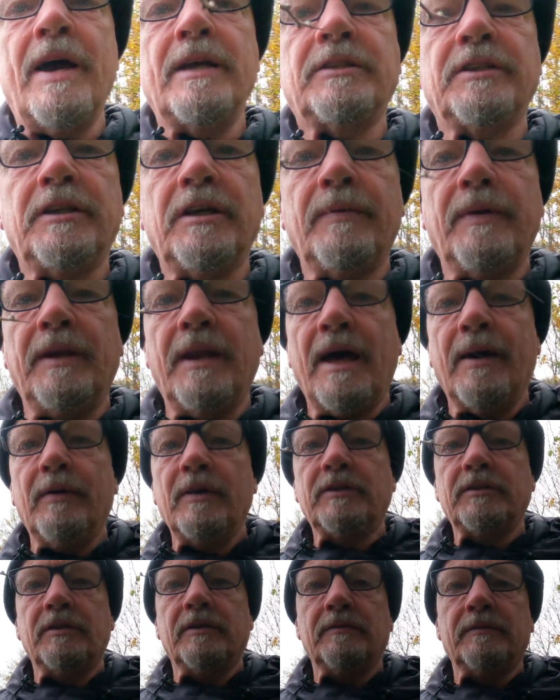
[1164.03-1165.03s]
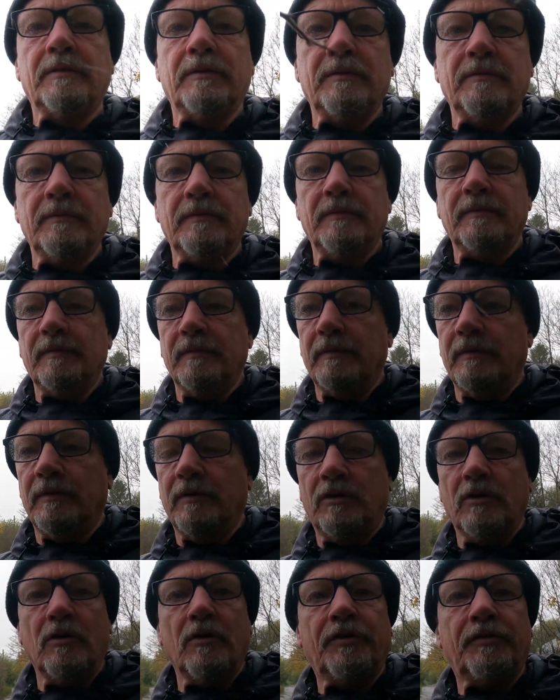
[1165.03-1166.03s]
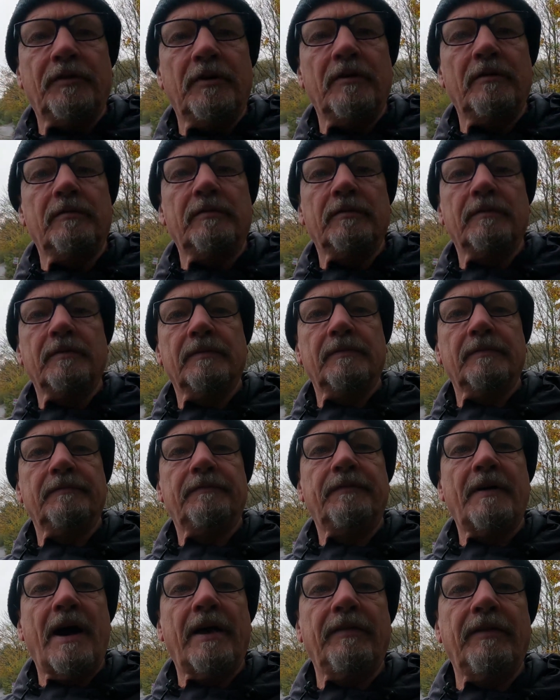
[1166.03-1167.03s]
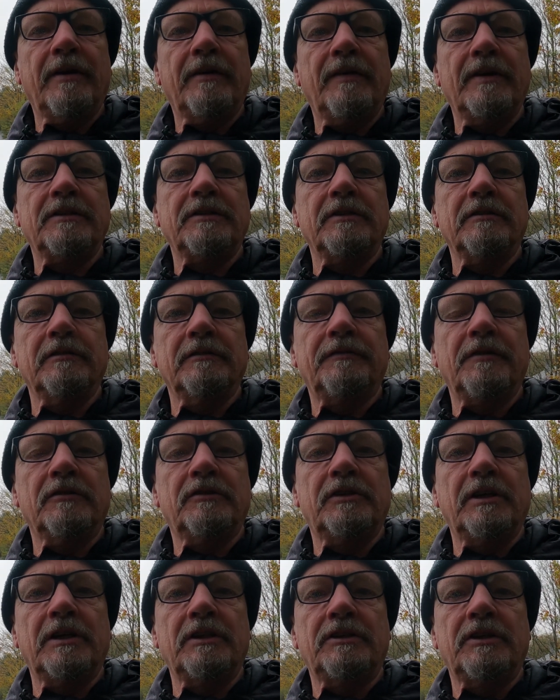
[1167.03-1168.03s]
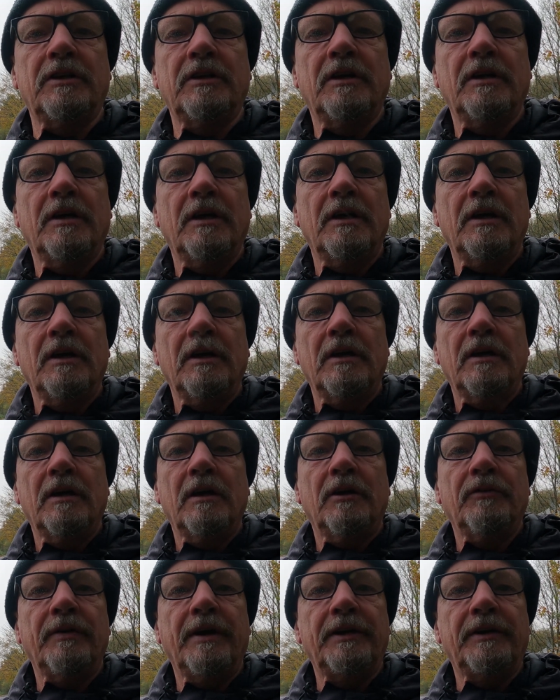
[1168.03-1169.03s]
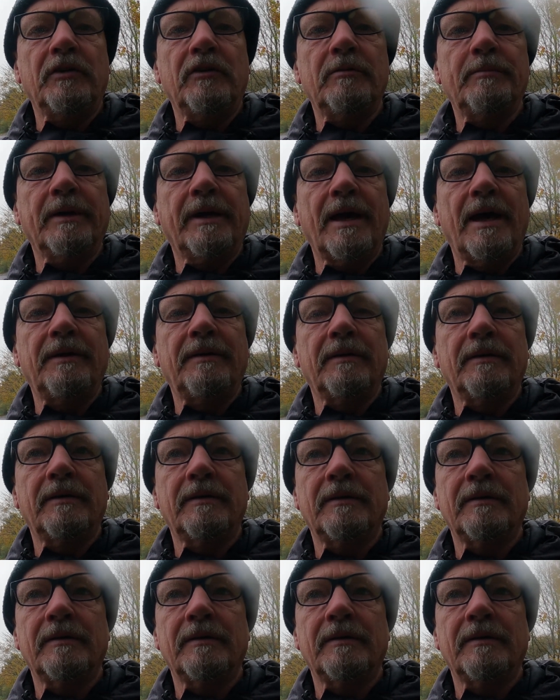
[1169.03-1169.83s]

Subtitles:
way to do it now is to go through and find the original footage and redo them again.